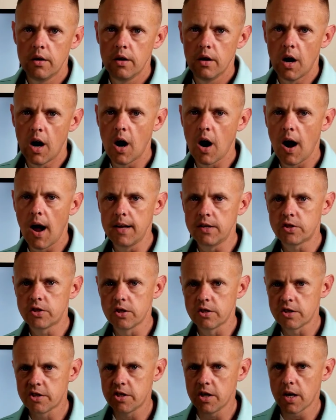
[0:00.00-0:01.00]
All right,
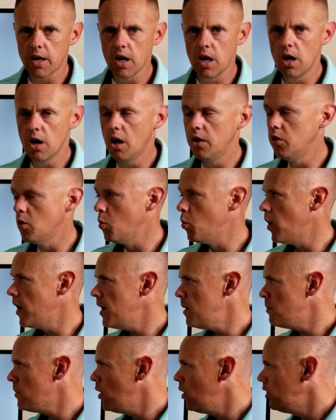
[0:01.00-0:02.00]
so sticking on the
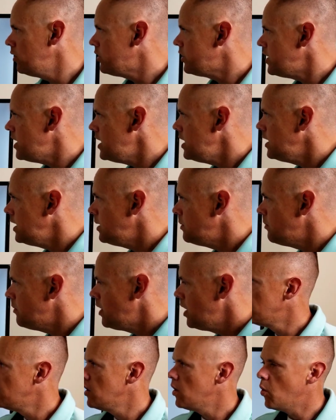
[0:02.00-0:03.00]
Waymo theme,
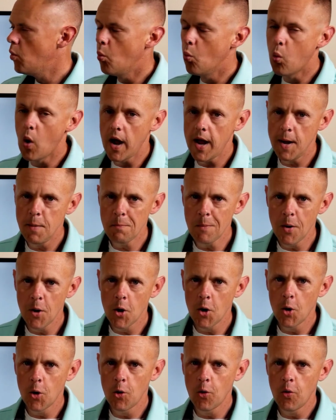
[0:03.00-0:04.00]

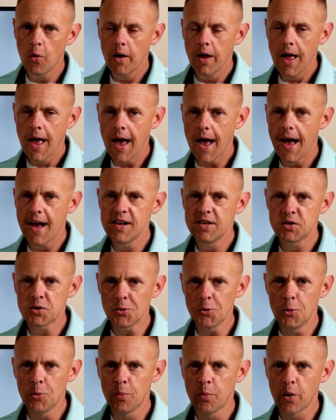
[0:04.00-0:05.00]
Waymo has
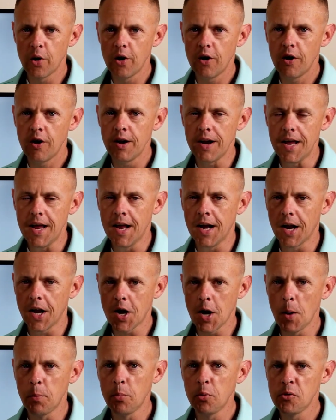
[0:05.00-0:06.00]
Uber in a
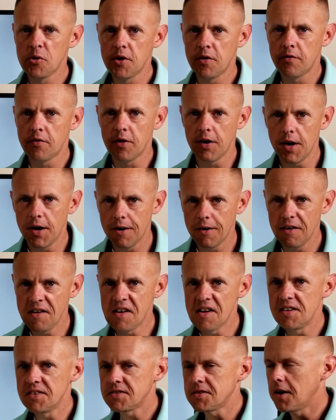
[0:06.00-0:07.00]
couple different
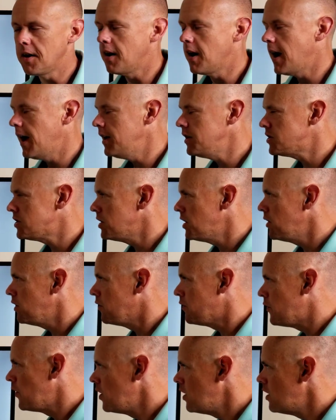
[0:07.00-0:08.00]
areas, all right? So the
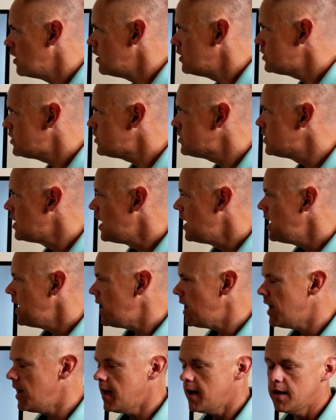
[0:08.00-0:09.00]
first
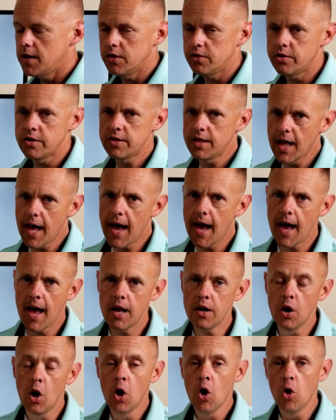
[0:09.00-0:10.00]
is
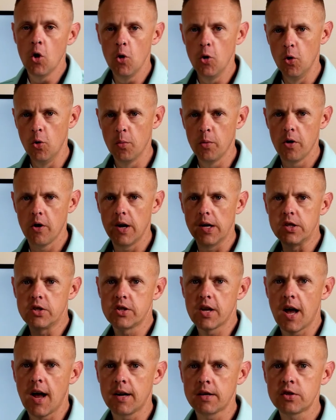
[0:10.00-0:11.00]
that Uber
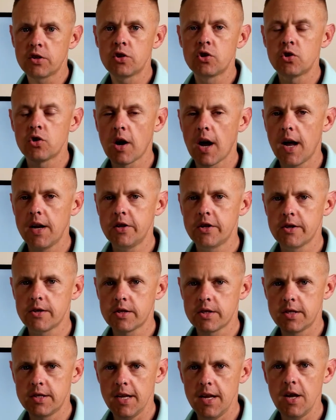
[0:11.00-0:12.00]
execs tried to
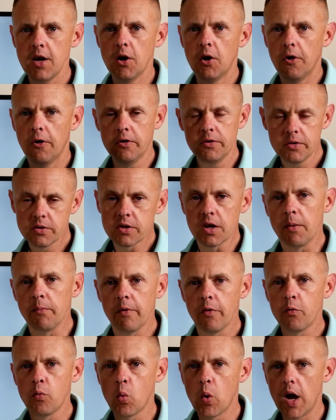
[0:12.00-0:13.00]
steal some
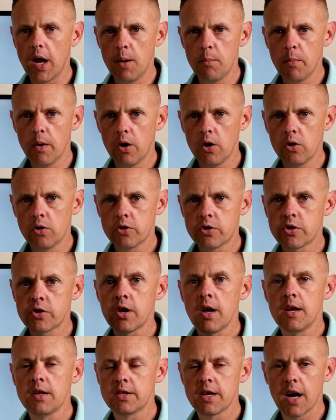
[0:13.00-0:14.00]
of Waymo's
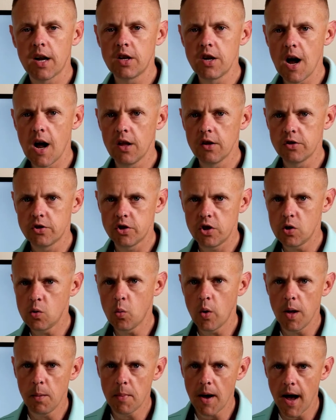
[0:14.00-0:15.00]
technology
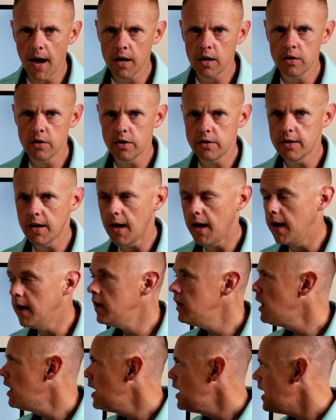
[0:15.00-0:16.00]
way back in the
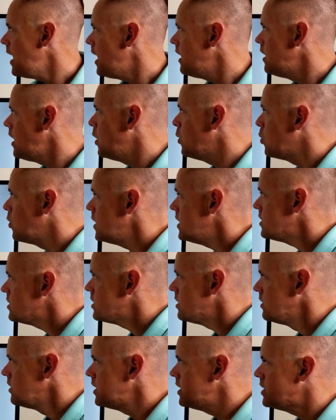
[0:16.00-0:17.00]
day, and they
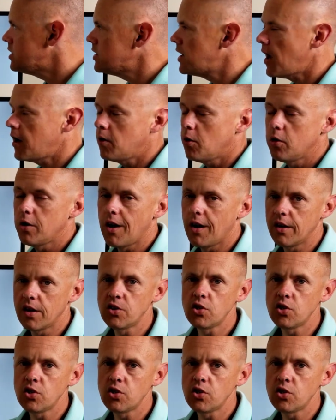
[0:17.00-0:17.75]
recently settled on a